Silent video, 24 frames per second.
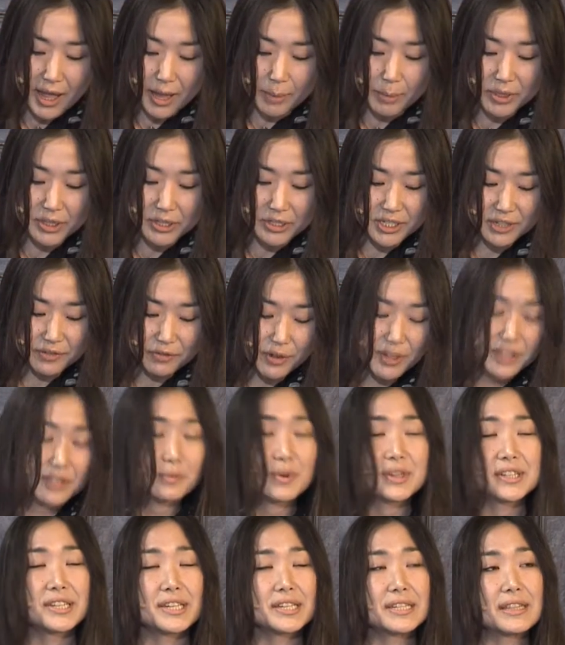but the difference
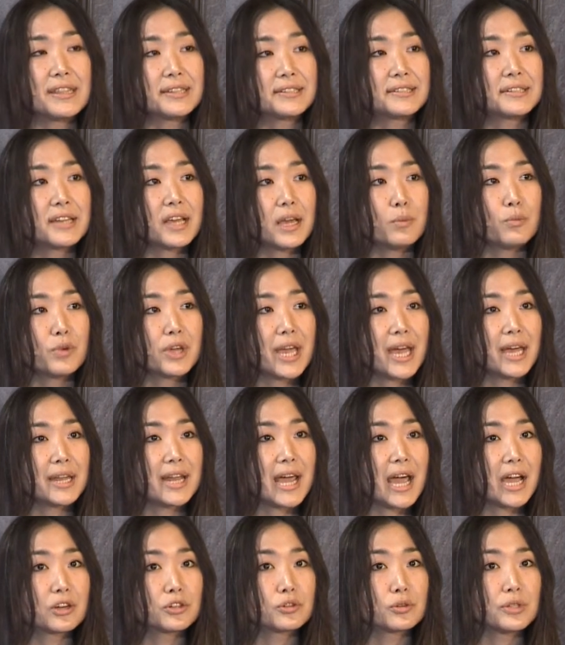was that this time we had
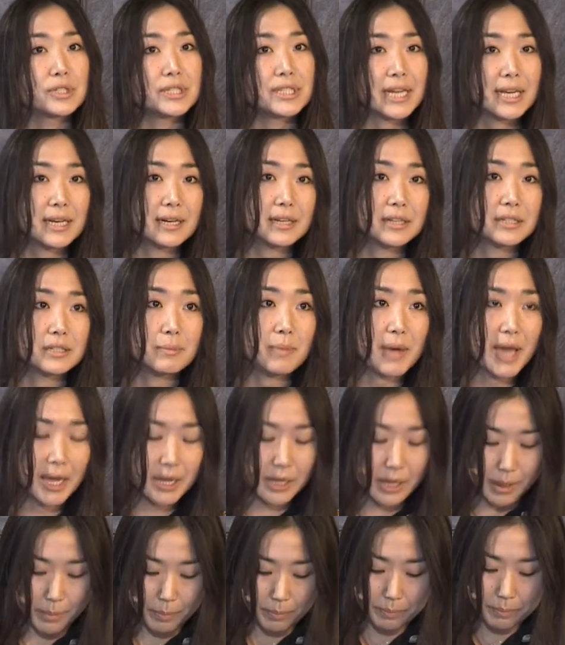actual data to back,
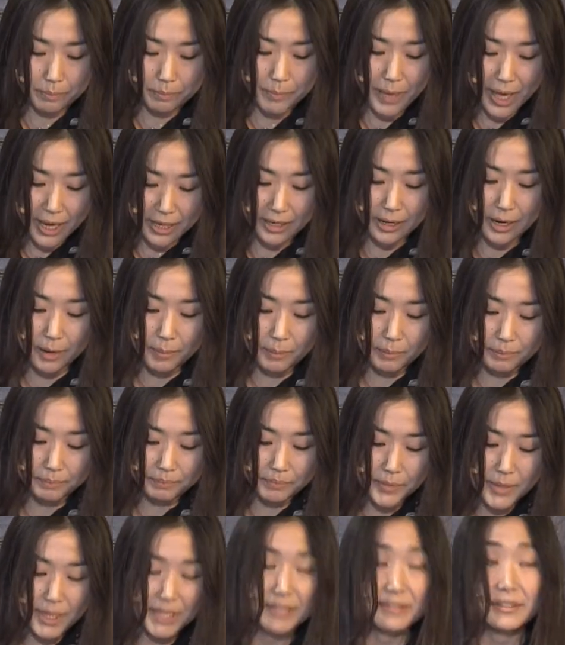up, back it up,
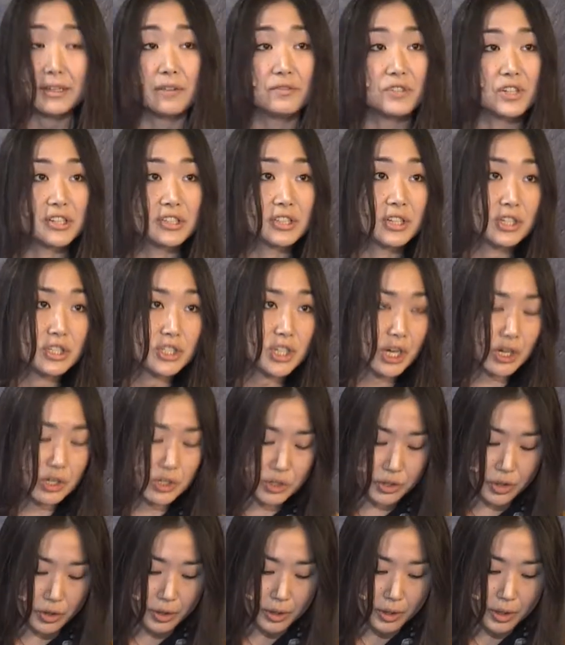instead of just
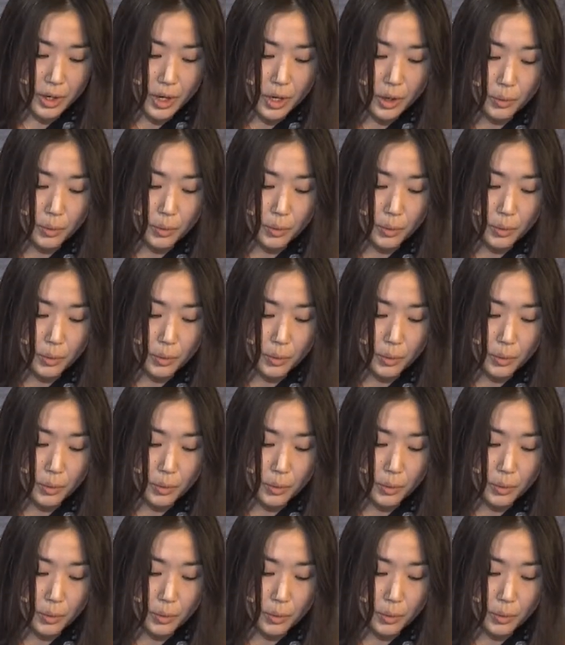conjecture.